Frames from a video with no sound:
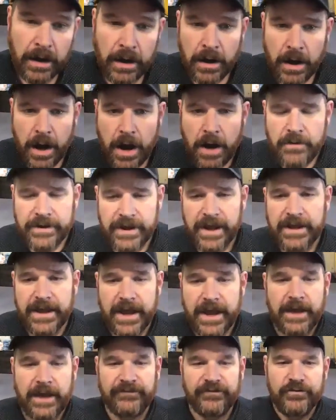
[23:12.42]
Okay,
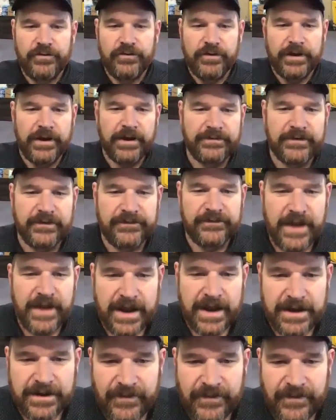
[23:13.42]
yeah, so you can get this
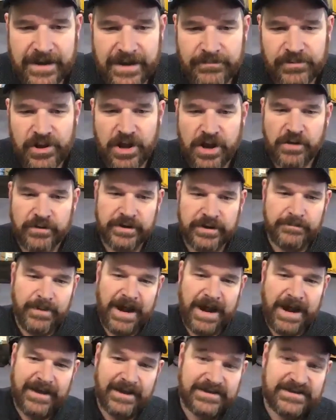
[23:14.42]
negative AM loan and
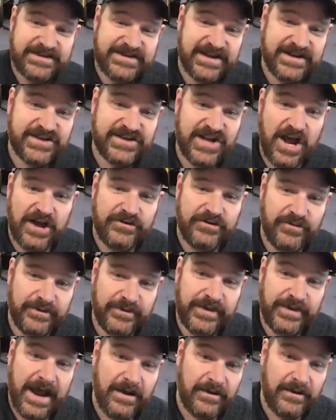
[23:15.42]
buy that
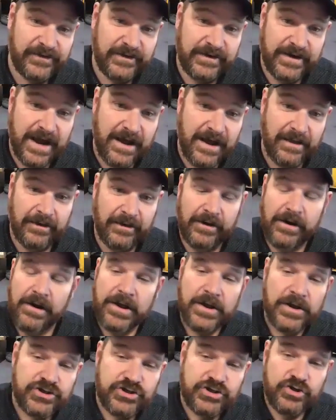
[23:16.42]
$600,000
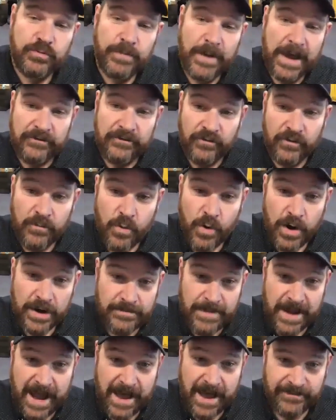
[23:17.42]
2-bedroom,
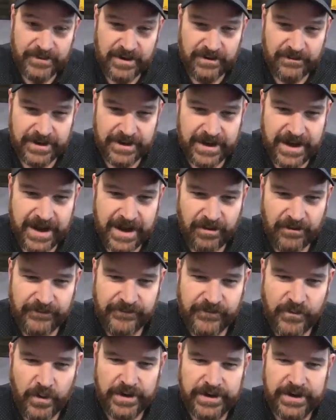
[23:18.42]
1-bath here in
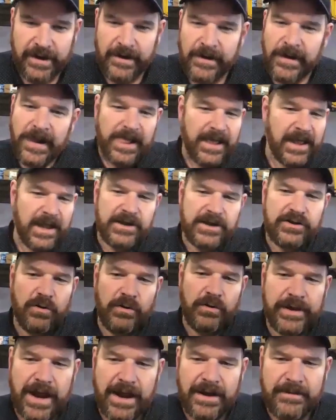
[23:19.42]
California, and you
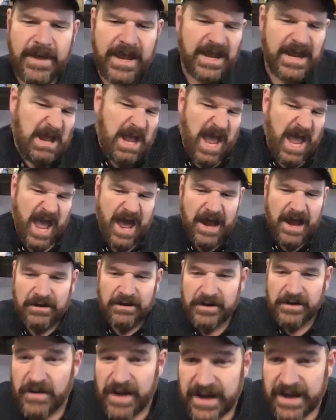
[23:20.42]
only got to make,
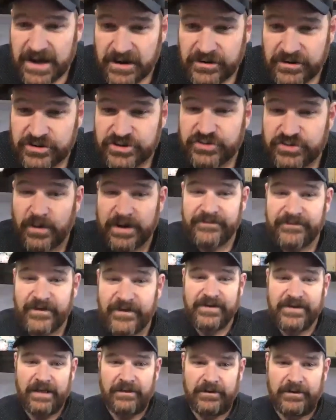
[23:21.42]

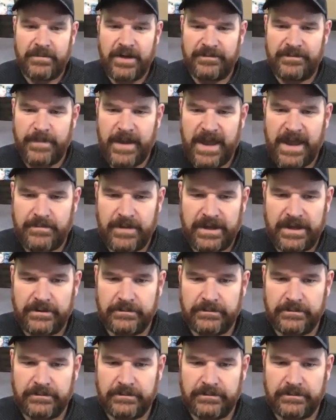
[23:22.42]
$825 a month payment.